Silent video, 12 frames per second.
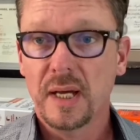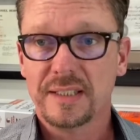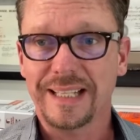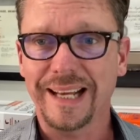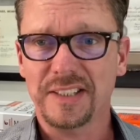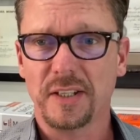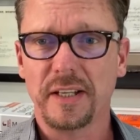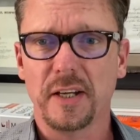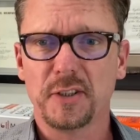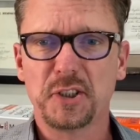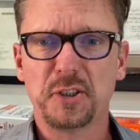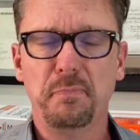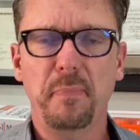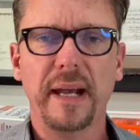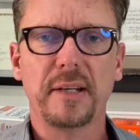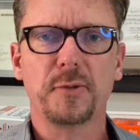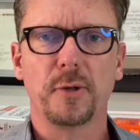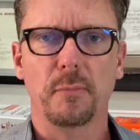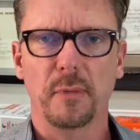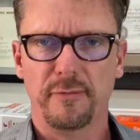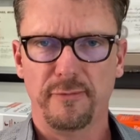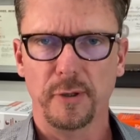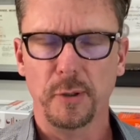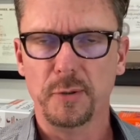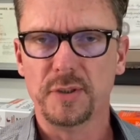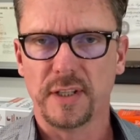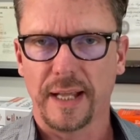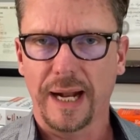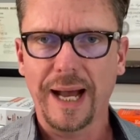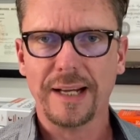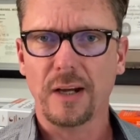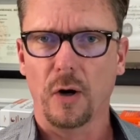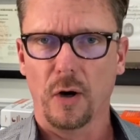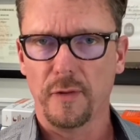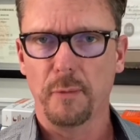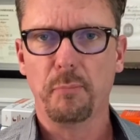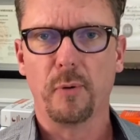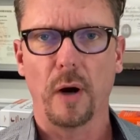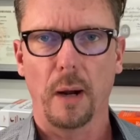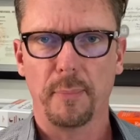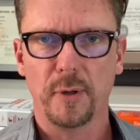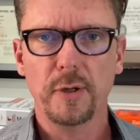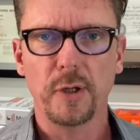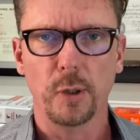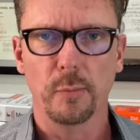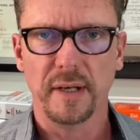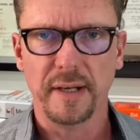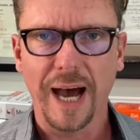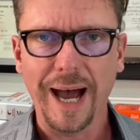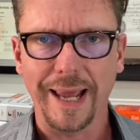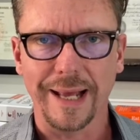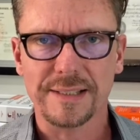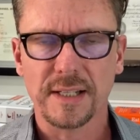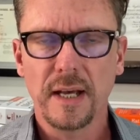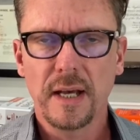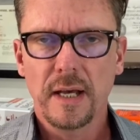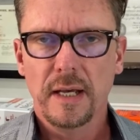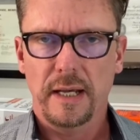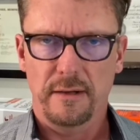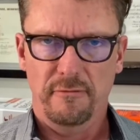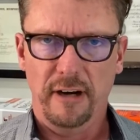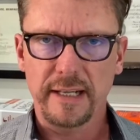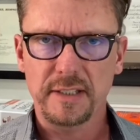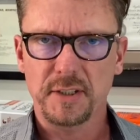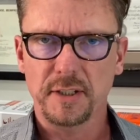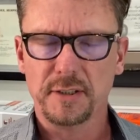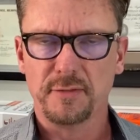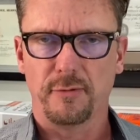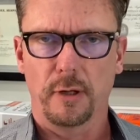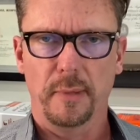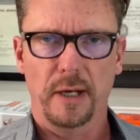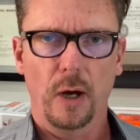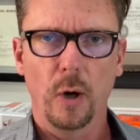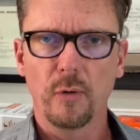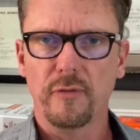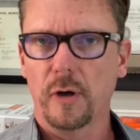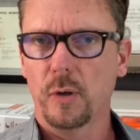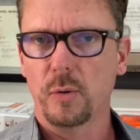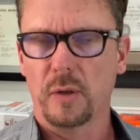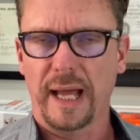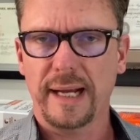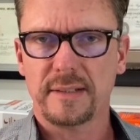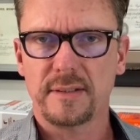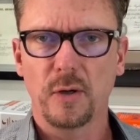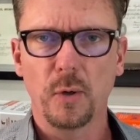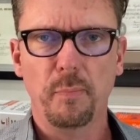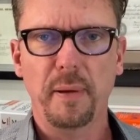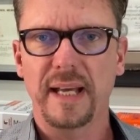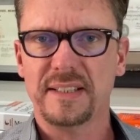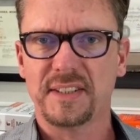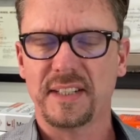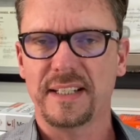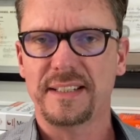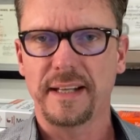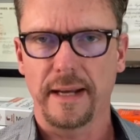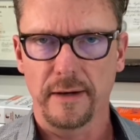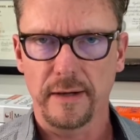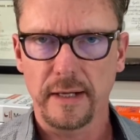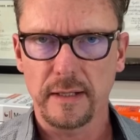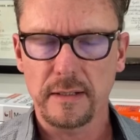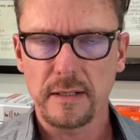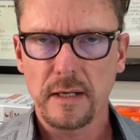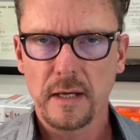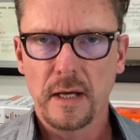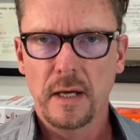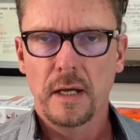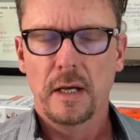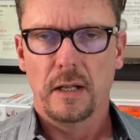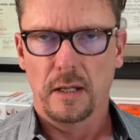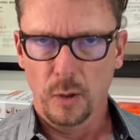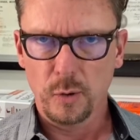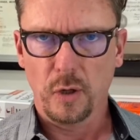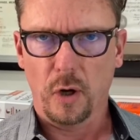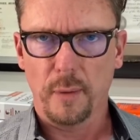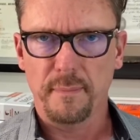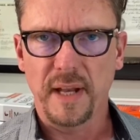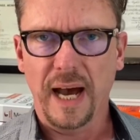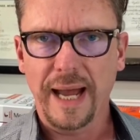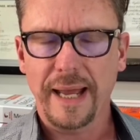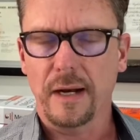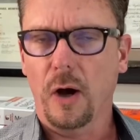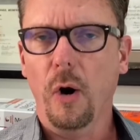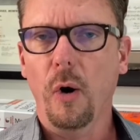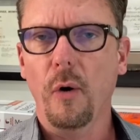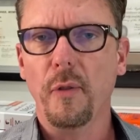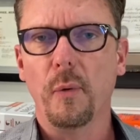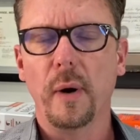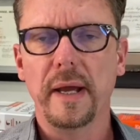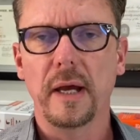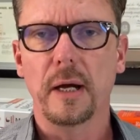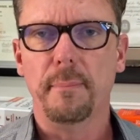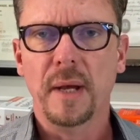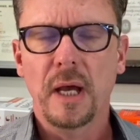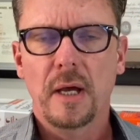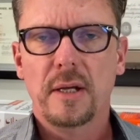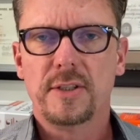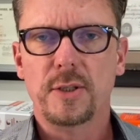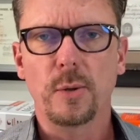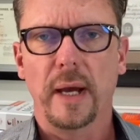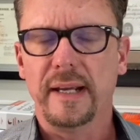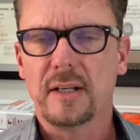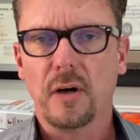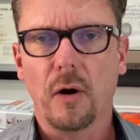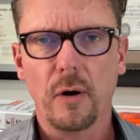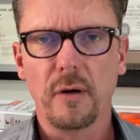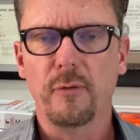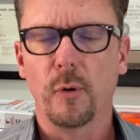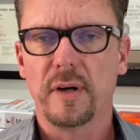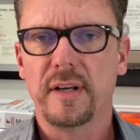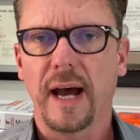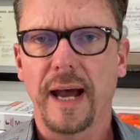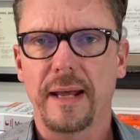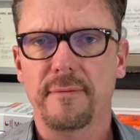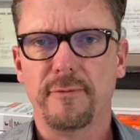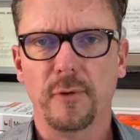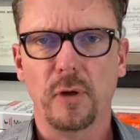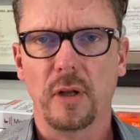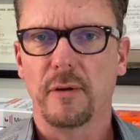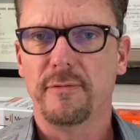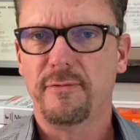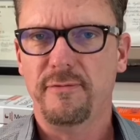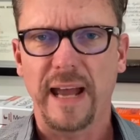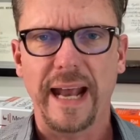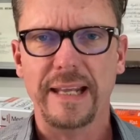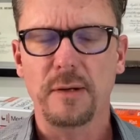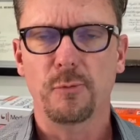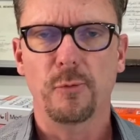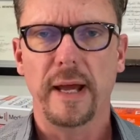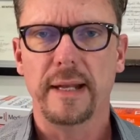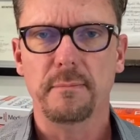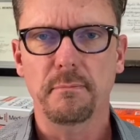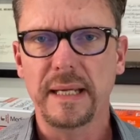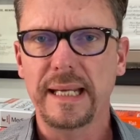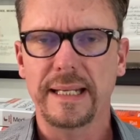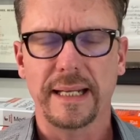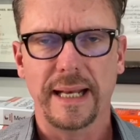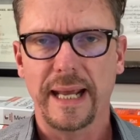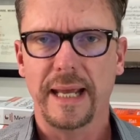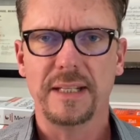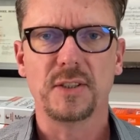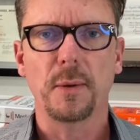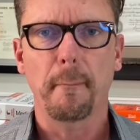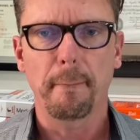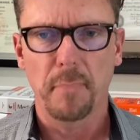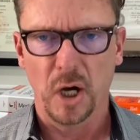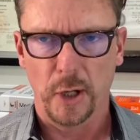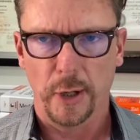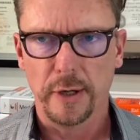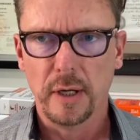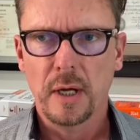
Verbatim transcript: It's actually a spectrum of foods that I call the proper human diet. It ranges from an ovo-lacto-pescatarian low-carb diet all the way up to a carnivore diet full of fatty red meat and eggs and butter.